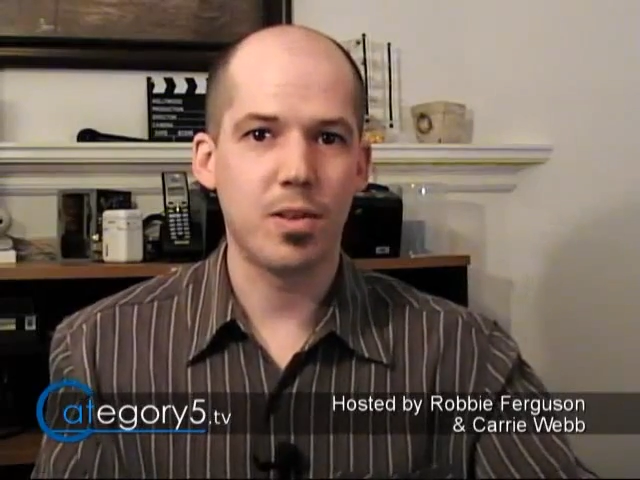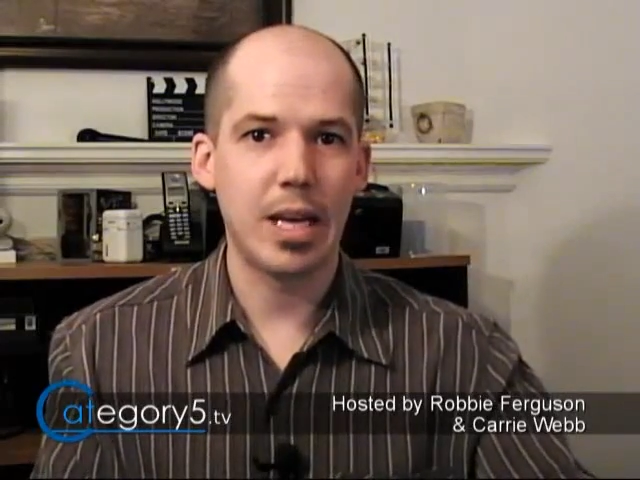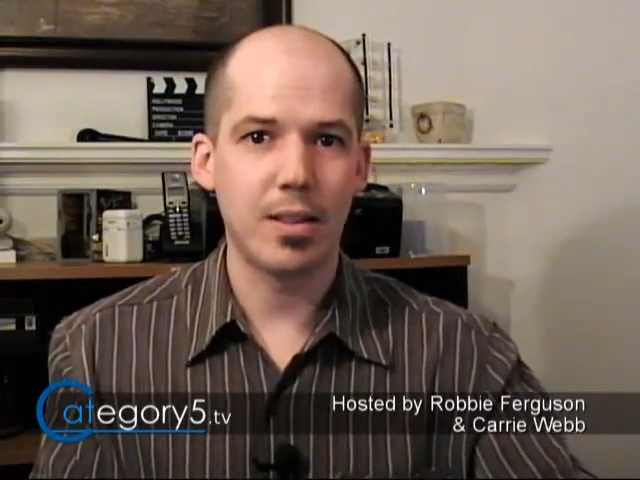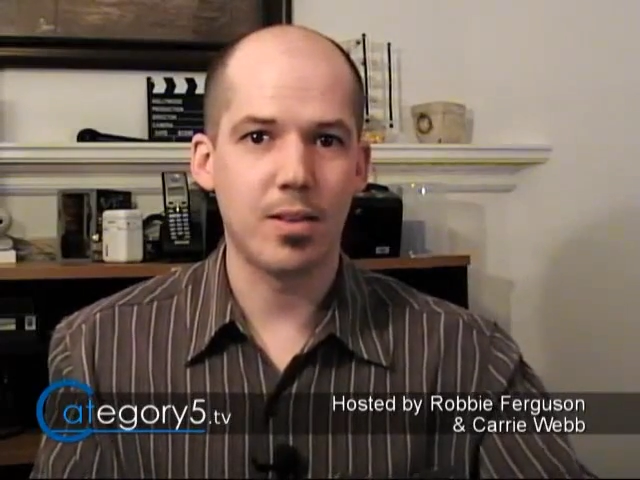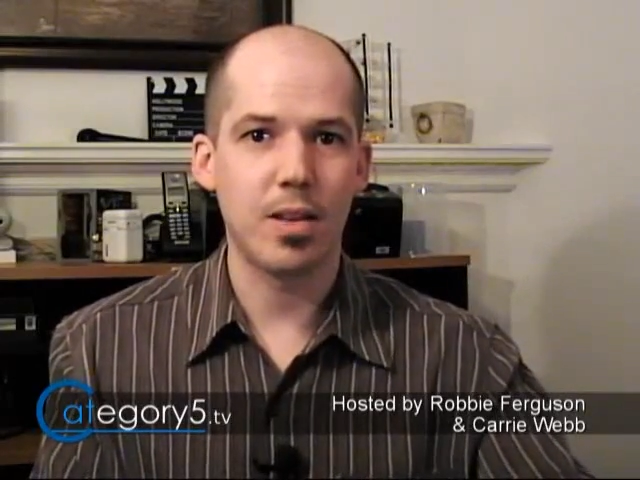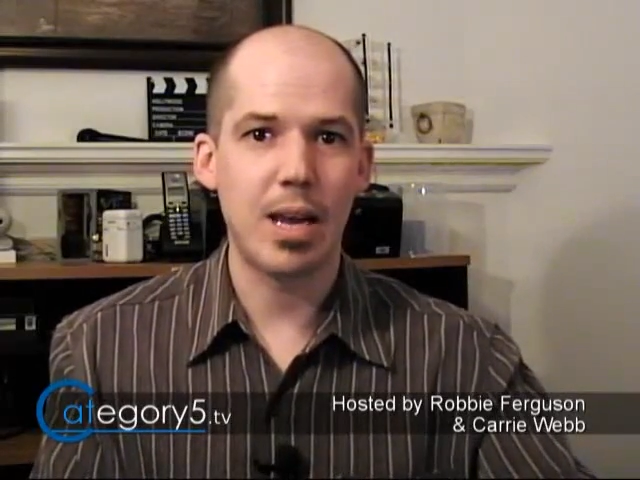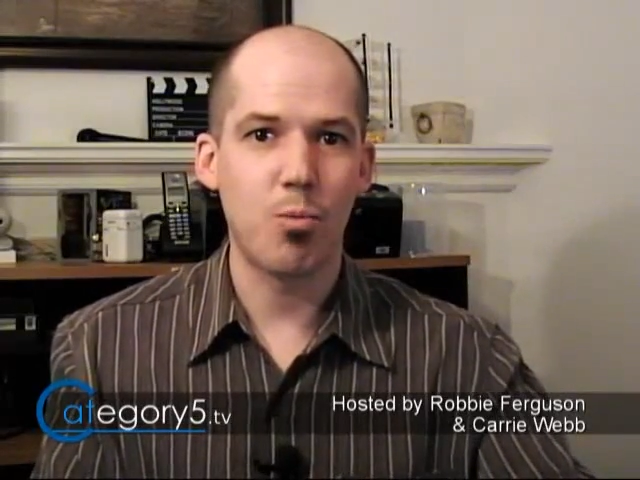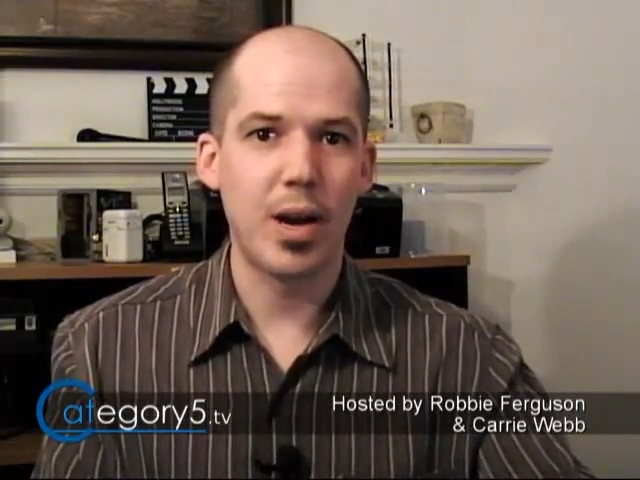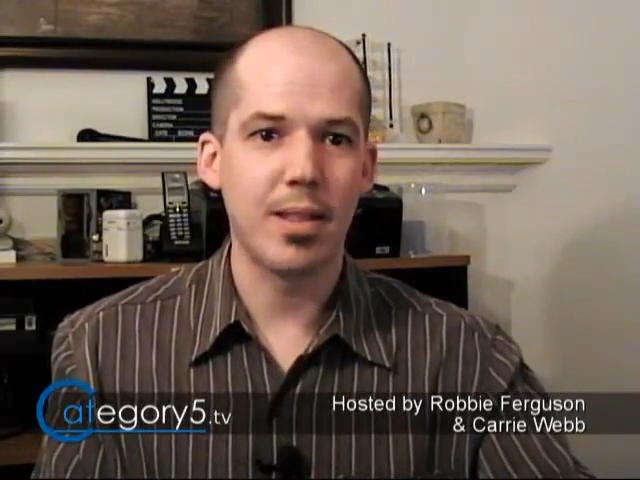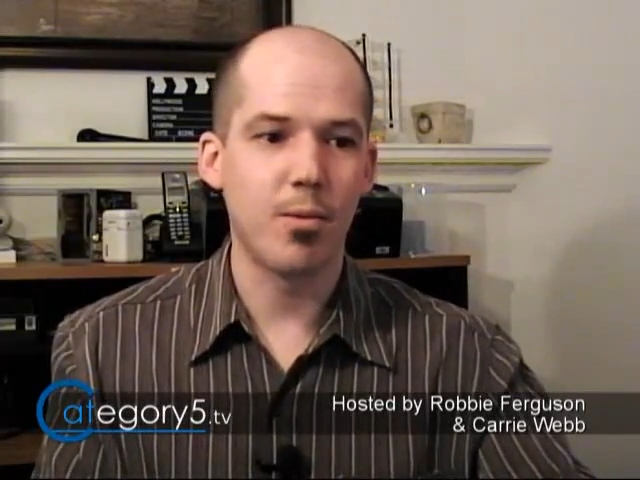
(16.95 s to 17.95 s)
in the same
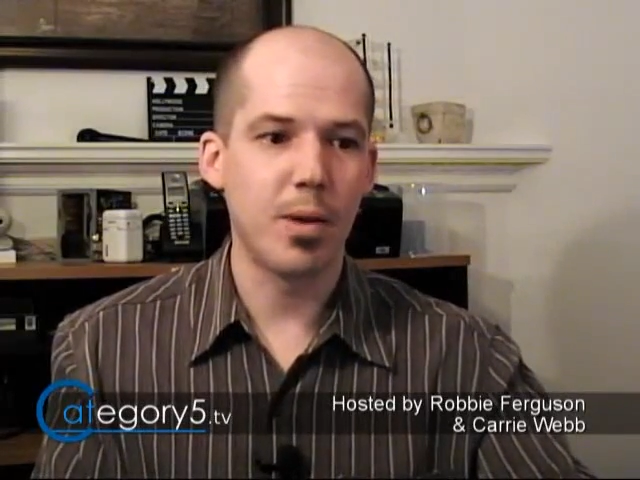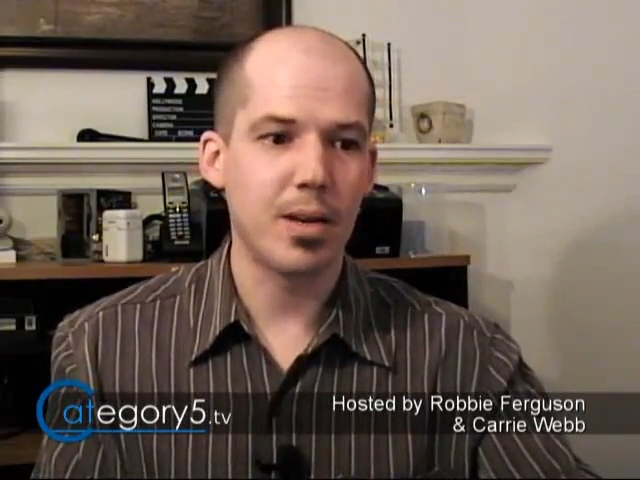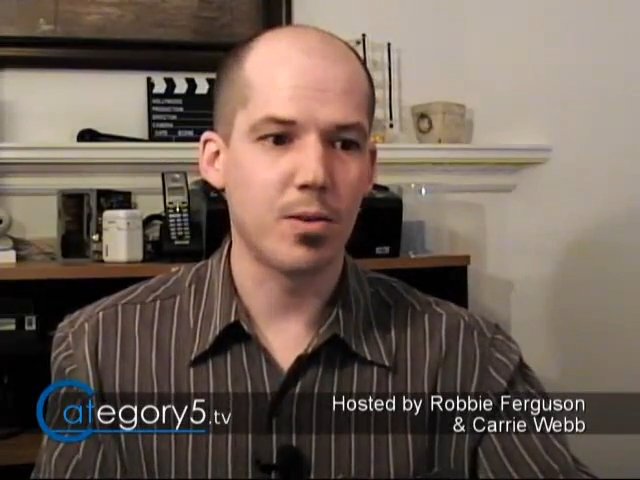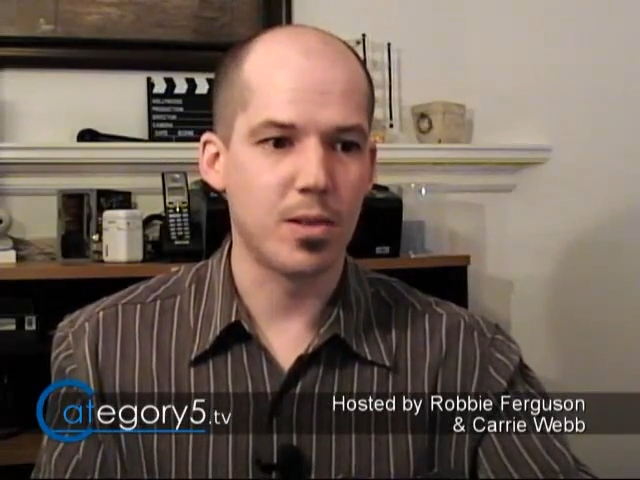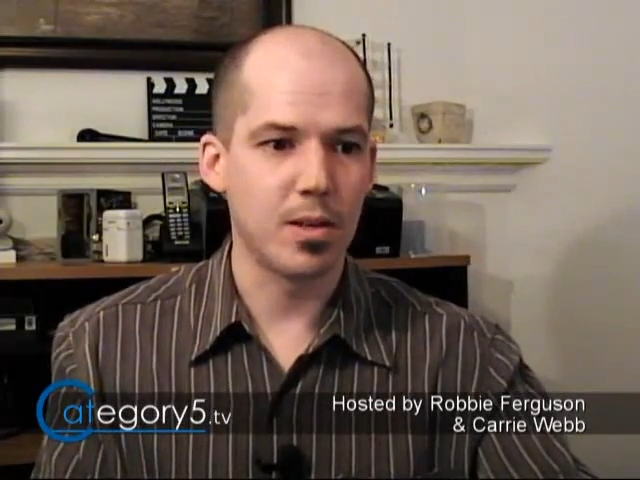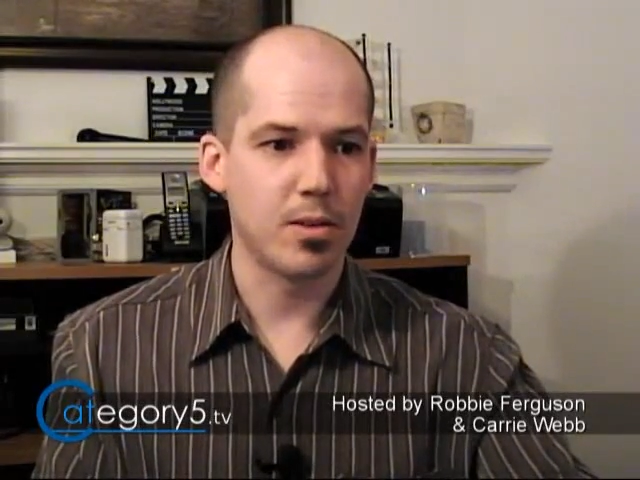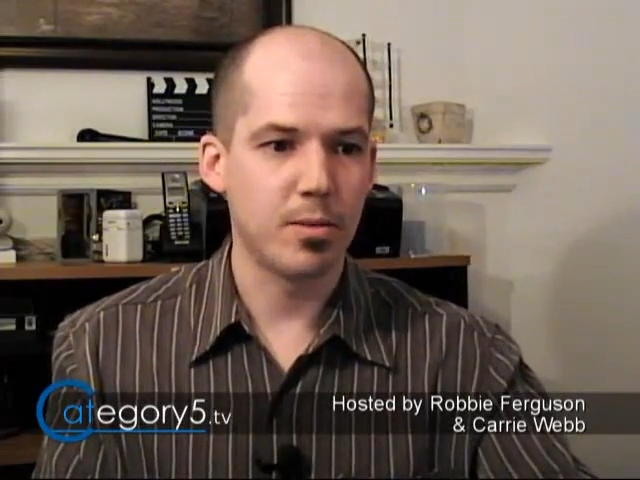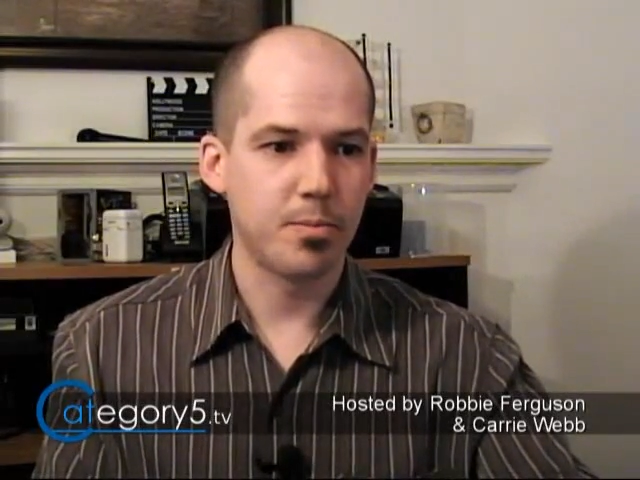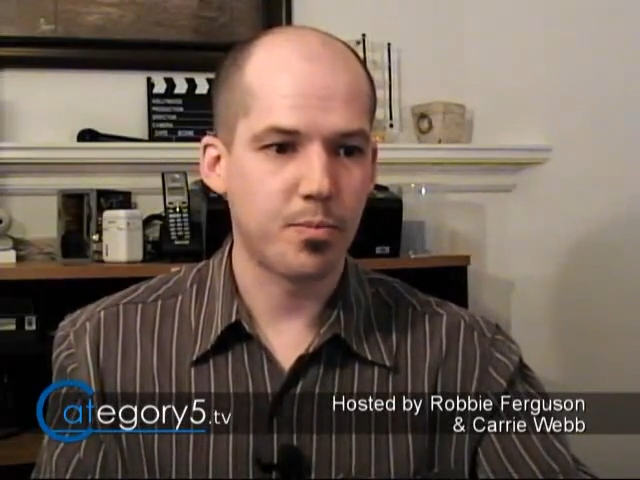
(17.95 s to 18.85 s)
way that Windows is.